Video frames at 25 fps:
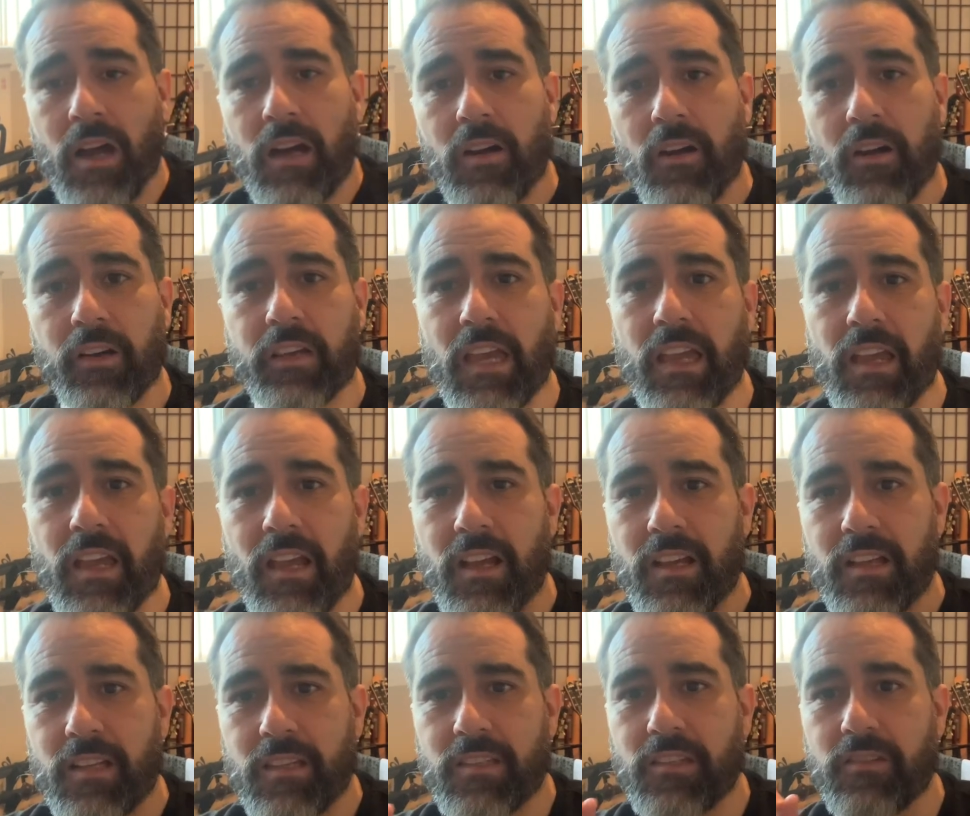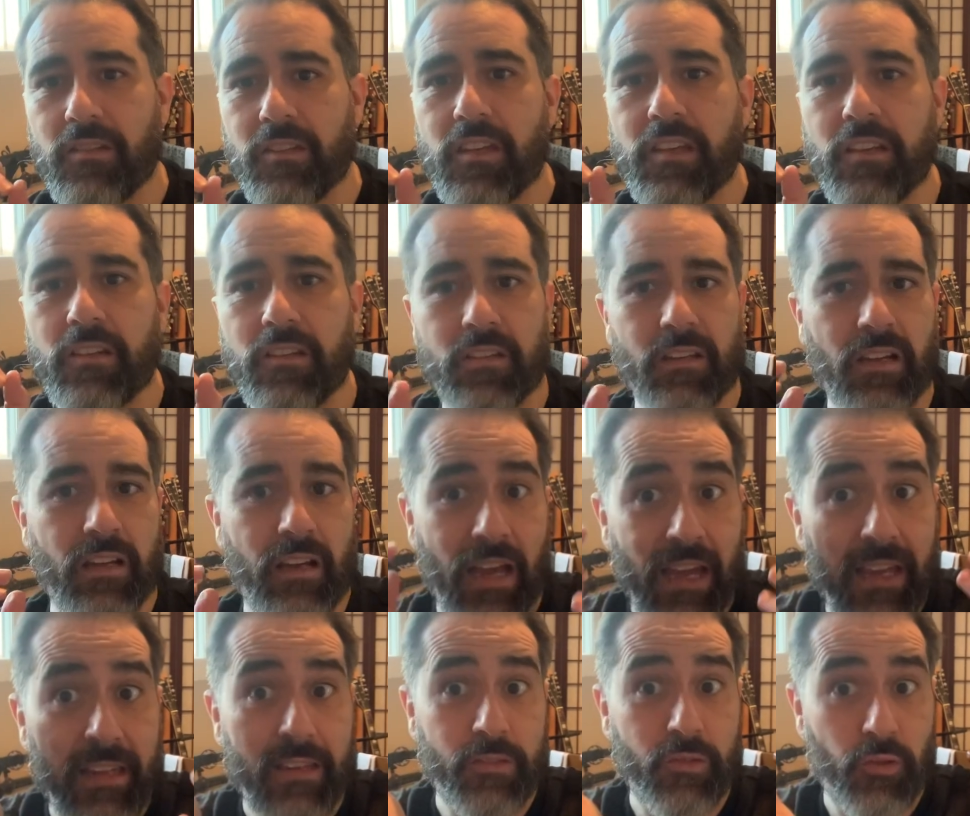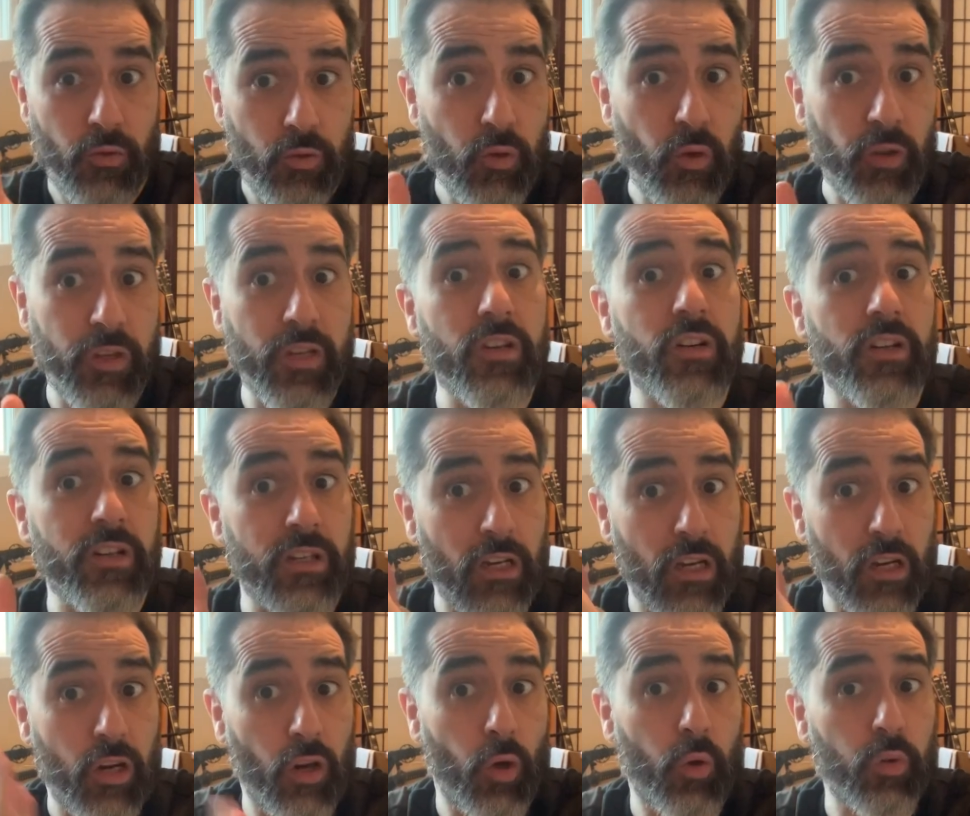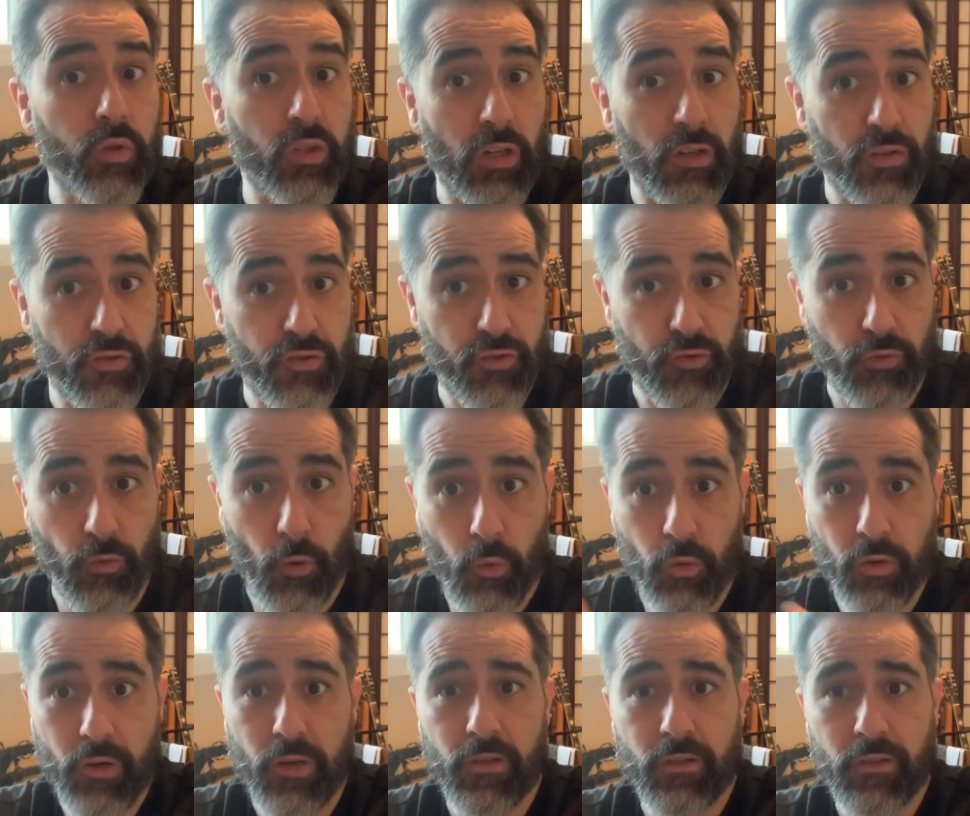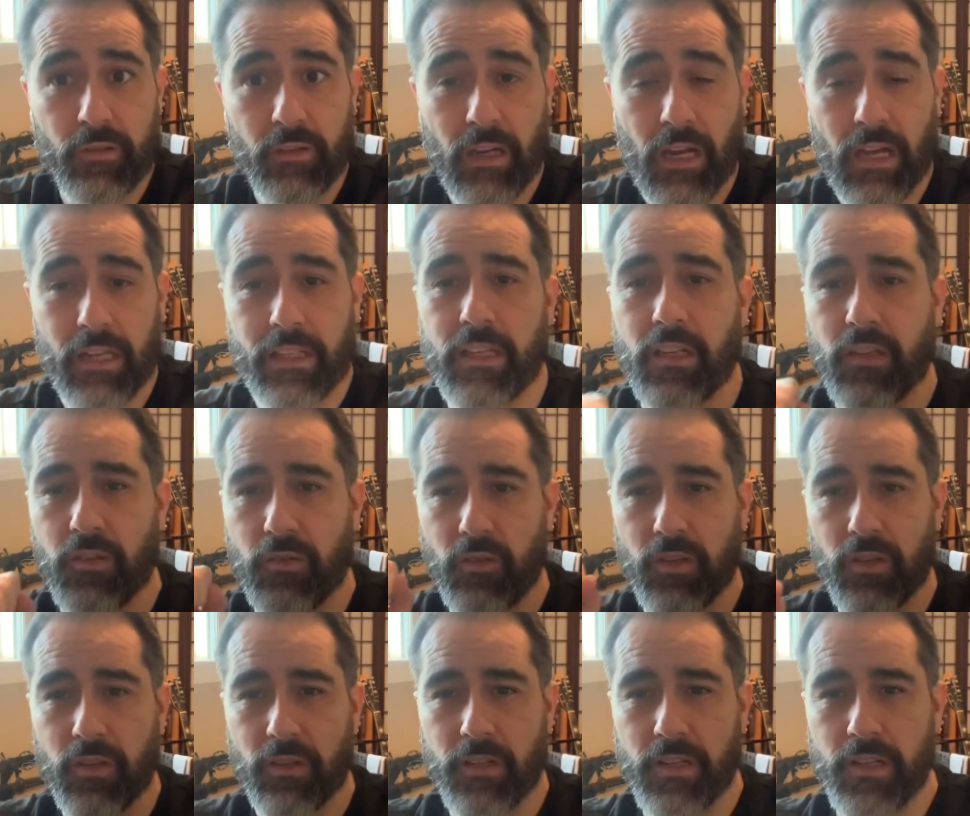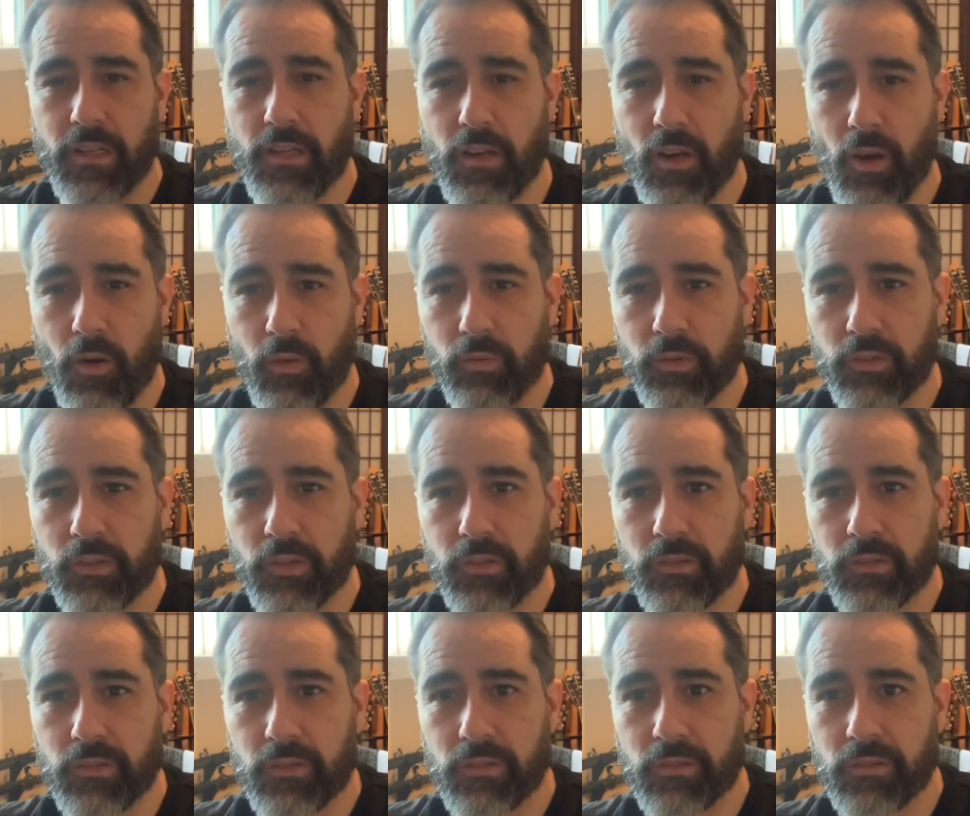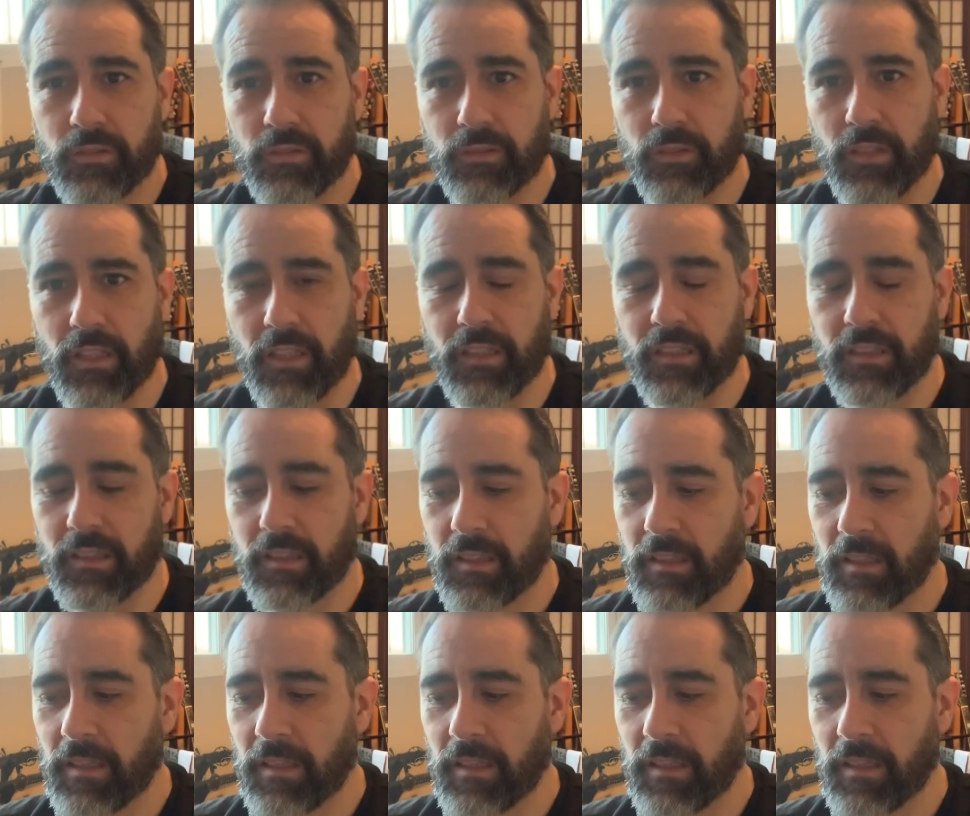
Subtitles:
Okay, you hear the glottal stroke and then you hear the note, right?